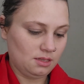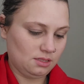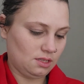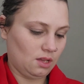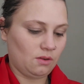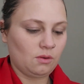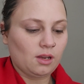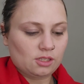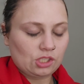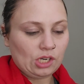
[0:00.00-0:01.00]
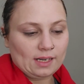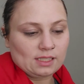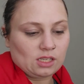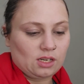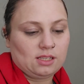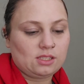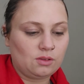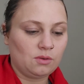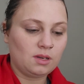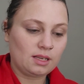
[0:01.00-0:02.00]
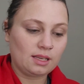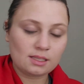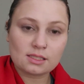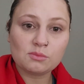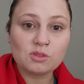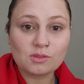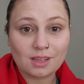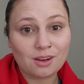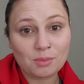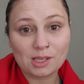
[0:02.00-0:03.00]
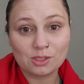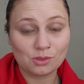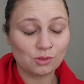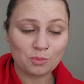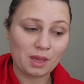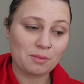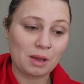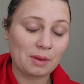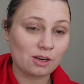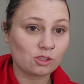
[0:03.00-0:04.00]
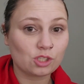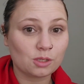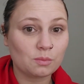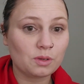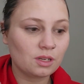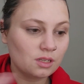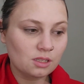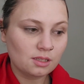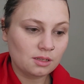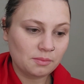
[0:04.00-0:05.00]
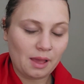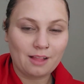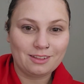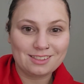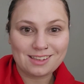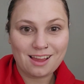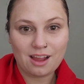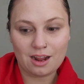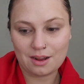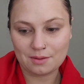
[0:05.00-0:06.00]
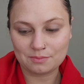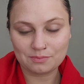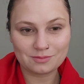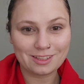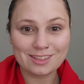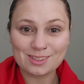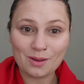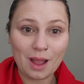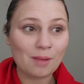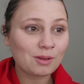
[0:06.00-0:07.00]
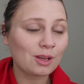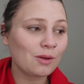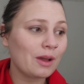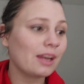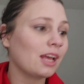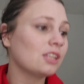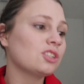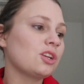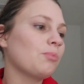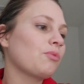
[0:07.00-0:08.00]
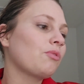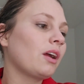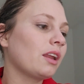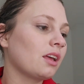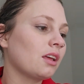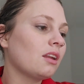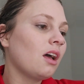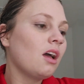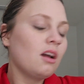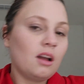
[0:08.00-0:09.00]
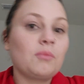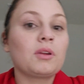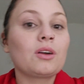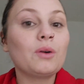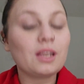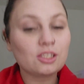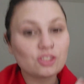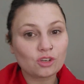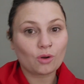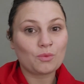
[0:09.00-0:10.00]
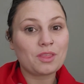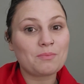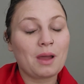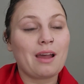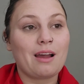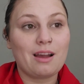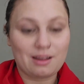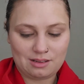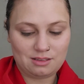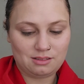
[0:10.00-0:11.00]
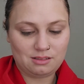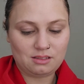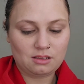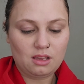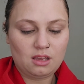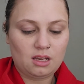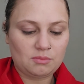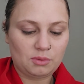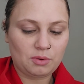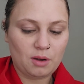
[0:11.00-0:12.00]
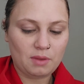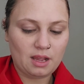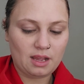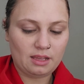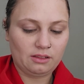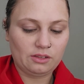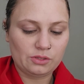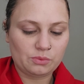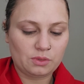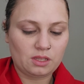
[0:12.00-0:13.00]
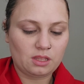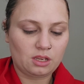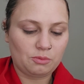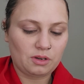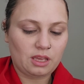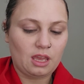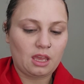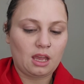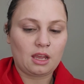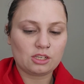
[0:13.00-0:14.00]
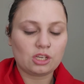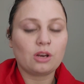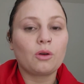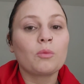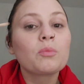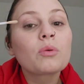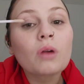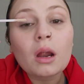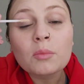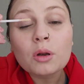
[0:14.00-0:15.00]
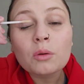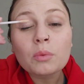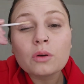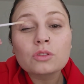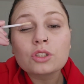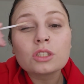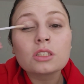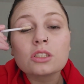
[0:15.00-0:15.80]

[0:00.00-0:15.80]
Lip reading: So trying to also get some use out of my Dude Pay My Battleship palette. So I'm going to go ahead and jump right in. I'm going to go ahead and start with my eyes. I'm going to prime my eyelids with the Urban Decay Eyeshadow Primer Potion.